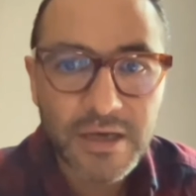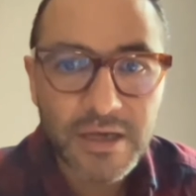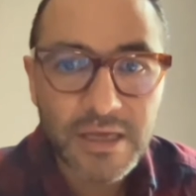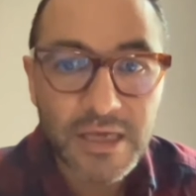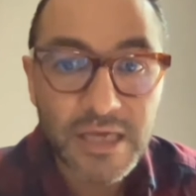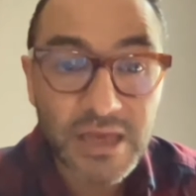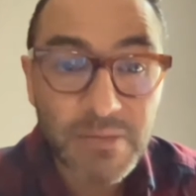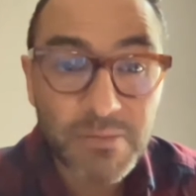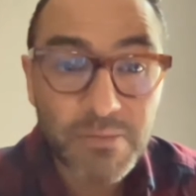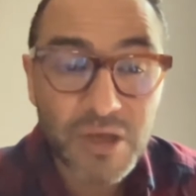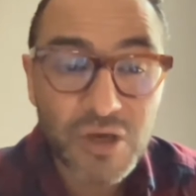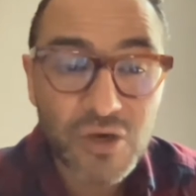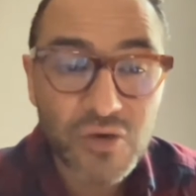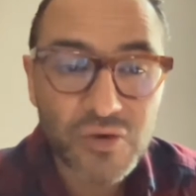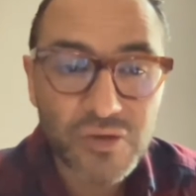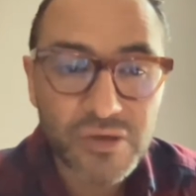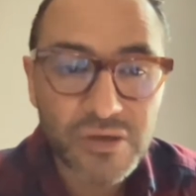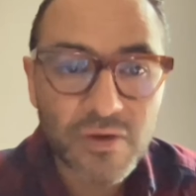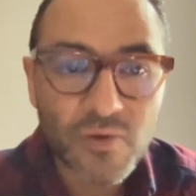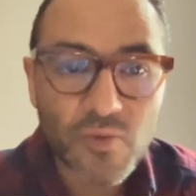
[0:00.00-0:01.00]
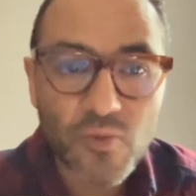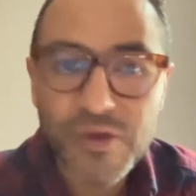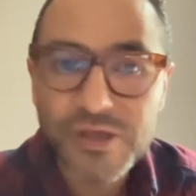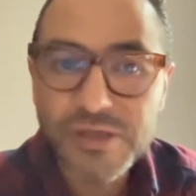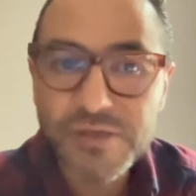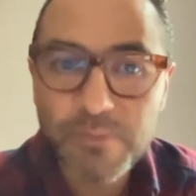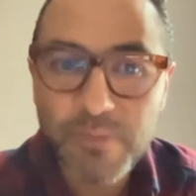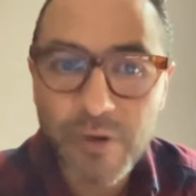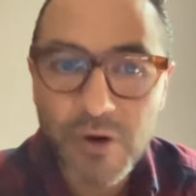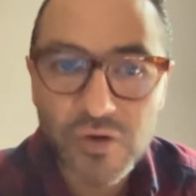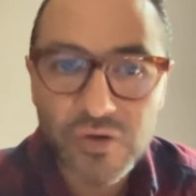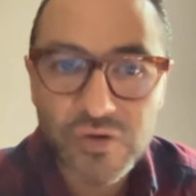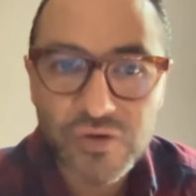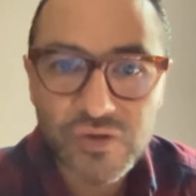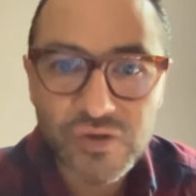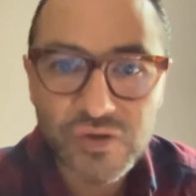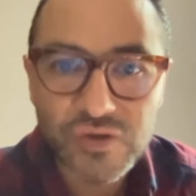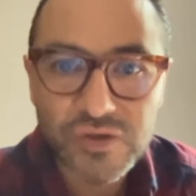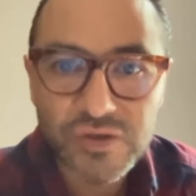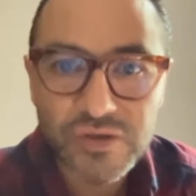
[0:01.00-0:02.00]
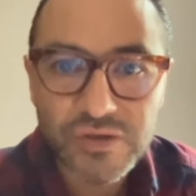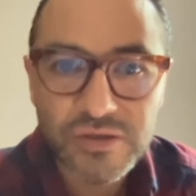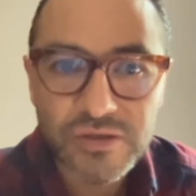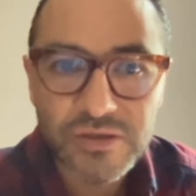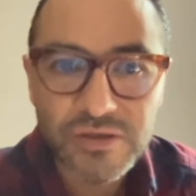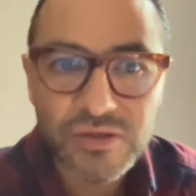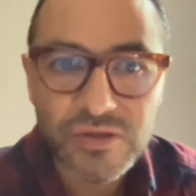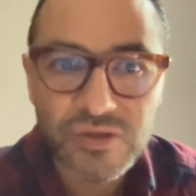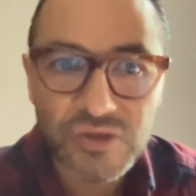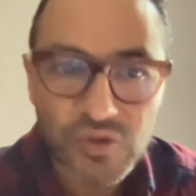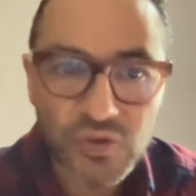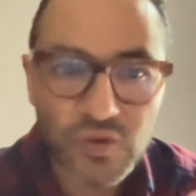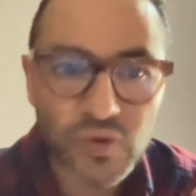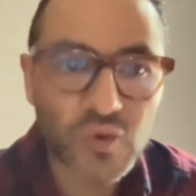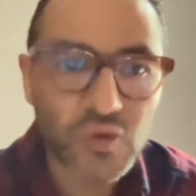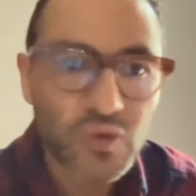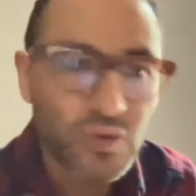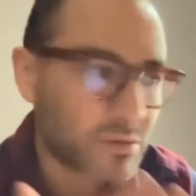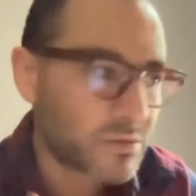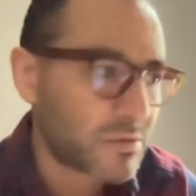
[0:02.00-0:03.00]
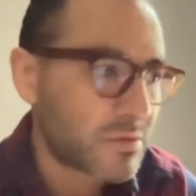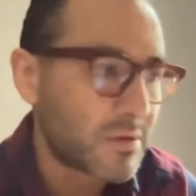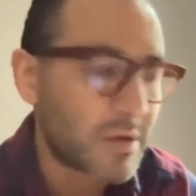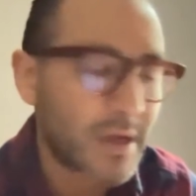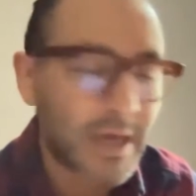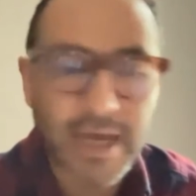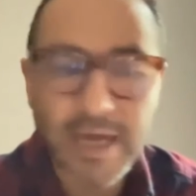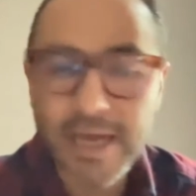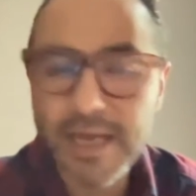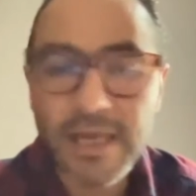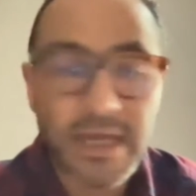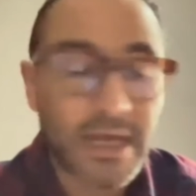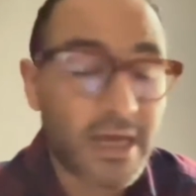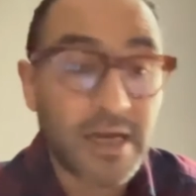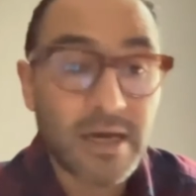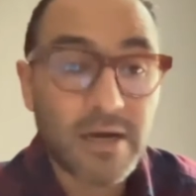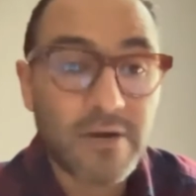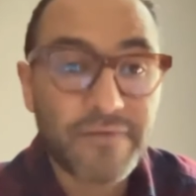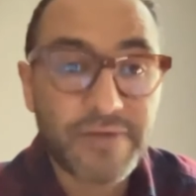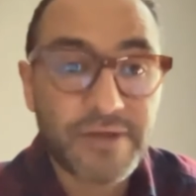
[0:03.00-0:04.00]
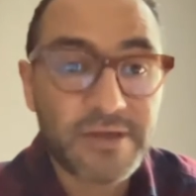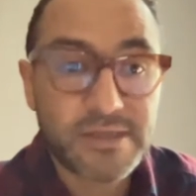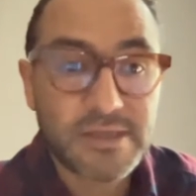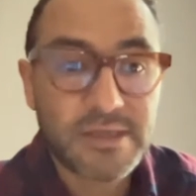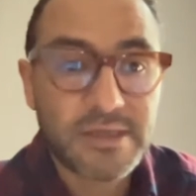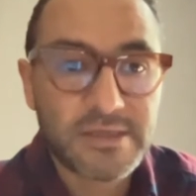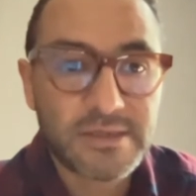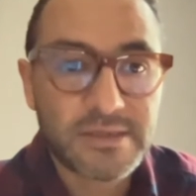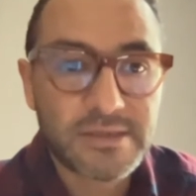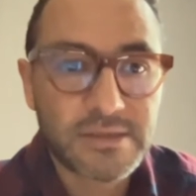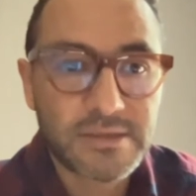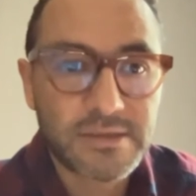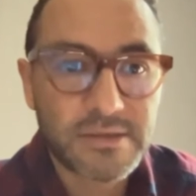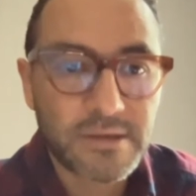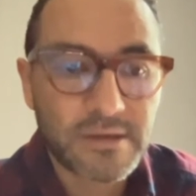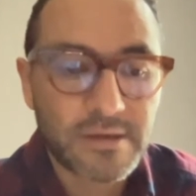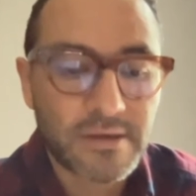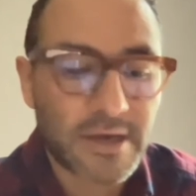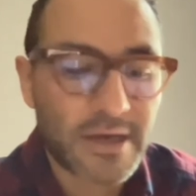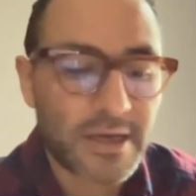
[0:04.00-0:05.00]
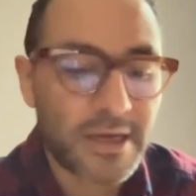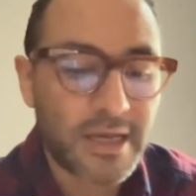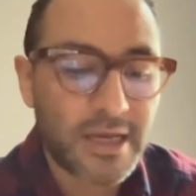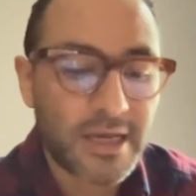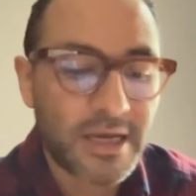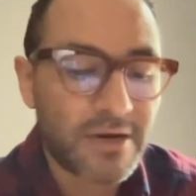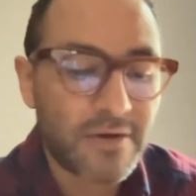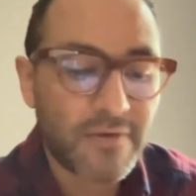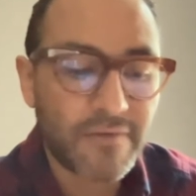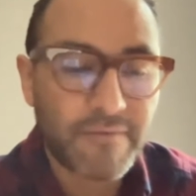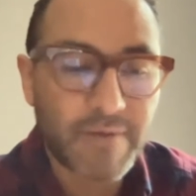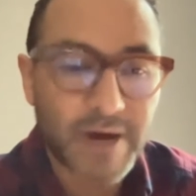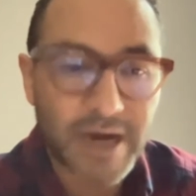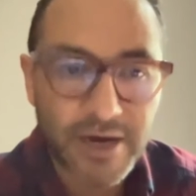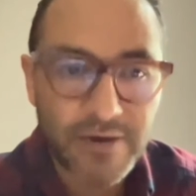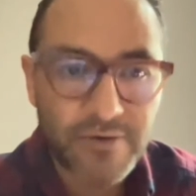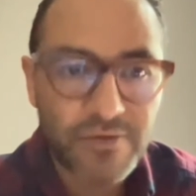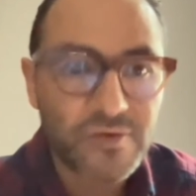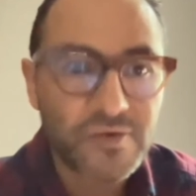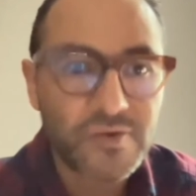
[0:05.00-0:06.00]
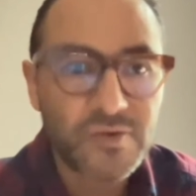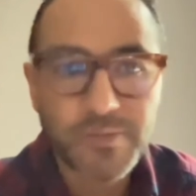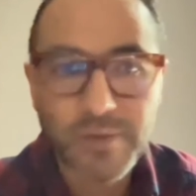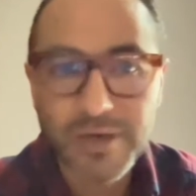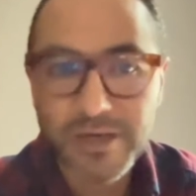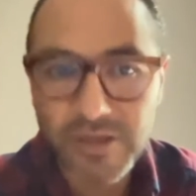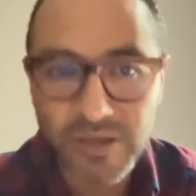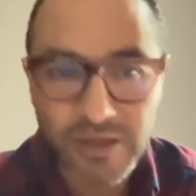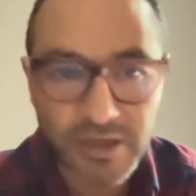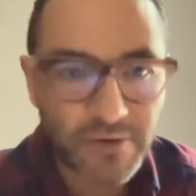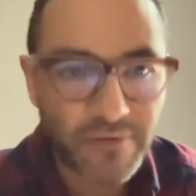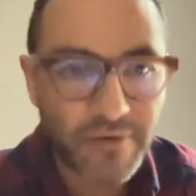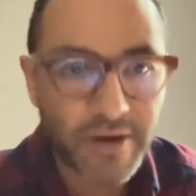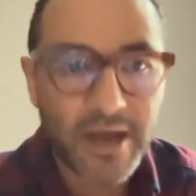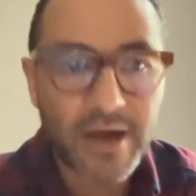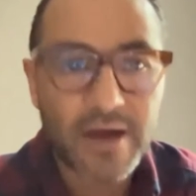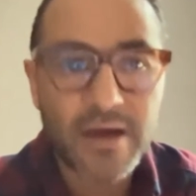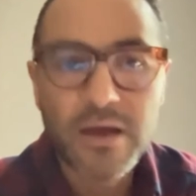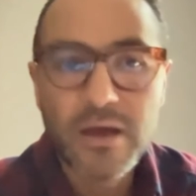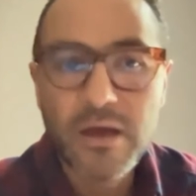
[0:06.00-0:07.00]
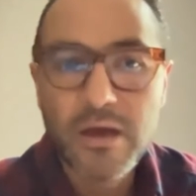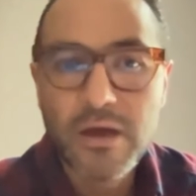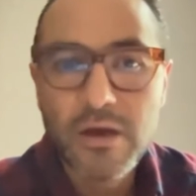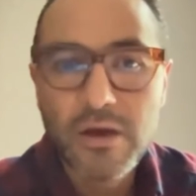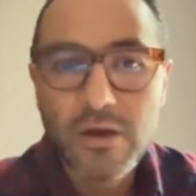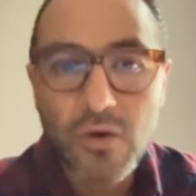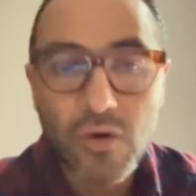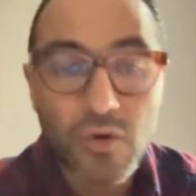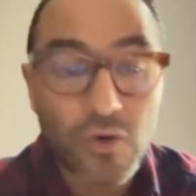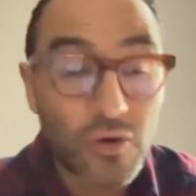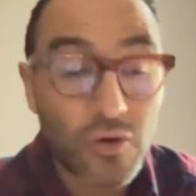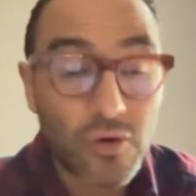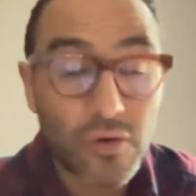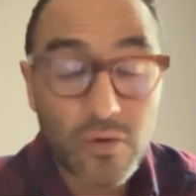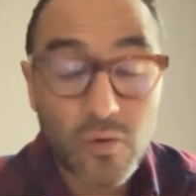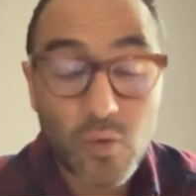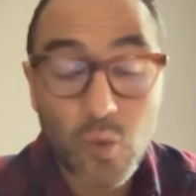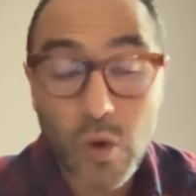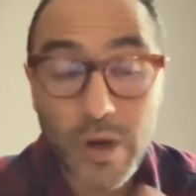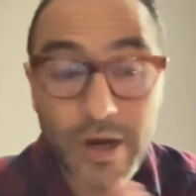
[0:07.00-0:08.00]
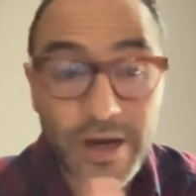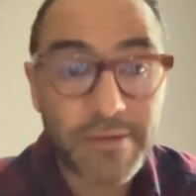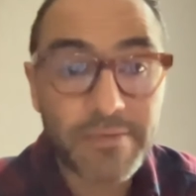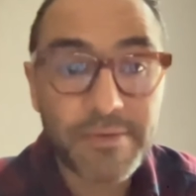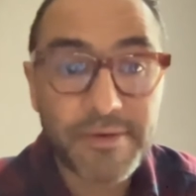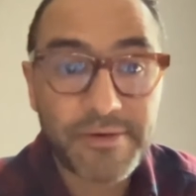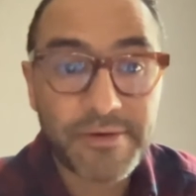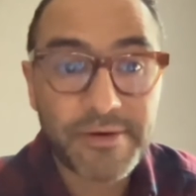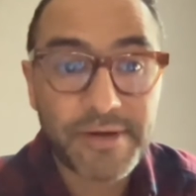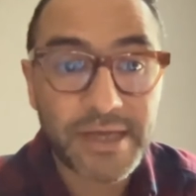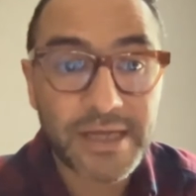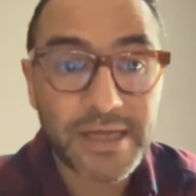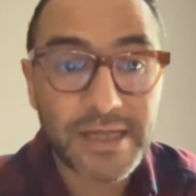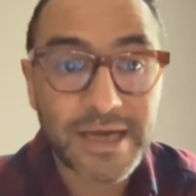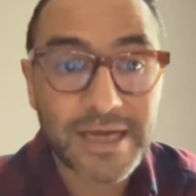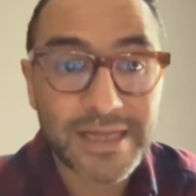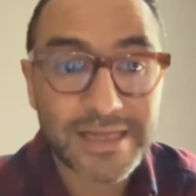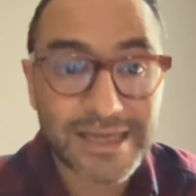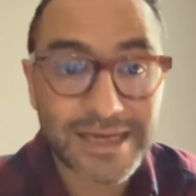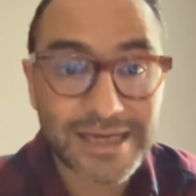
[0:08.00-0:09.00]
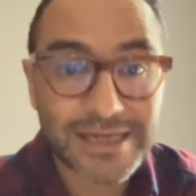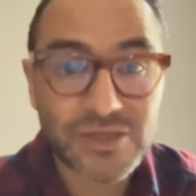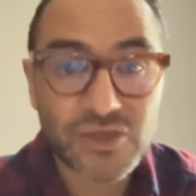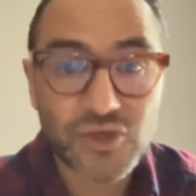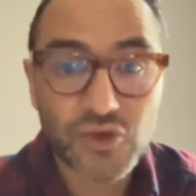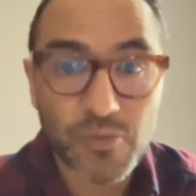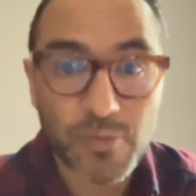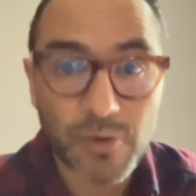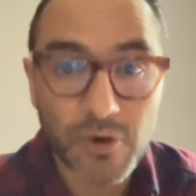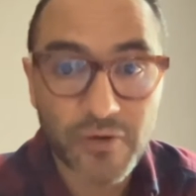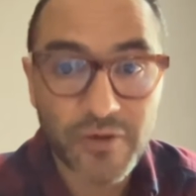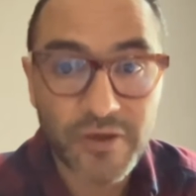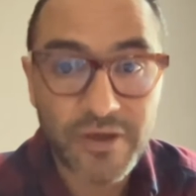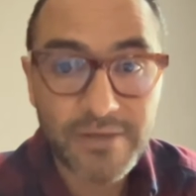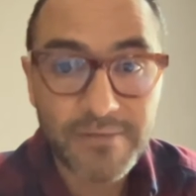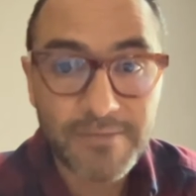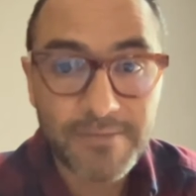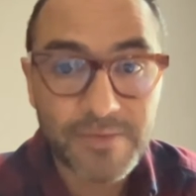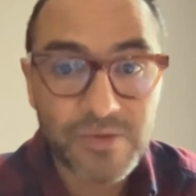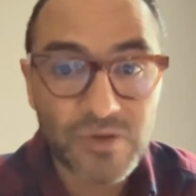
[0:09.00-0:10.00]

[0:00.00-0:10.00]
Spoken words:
immune response to any kind of disease, any kind of virus, bacteria, or whatever it attacks your body.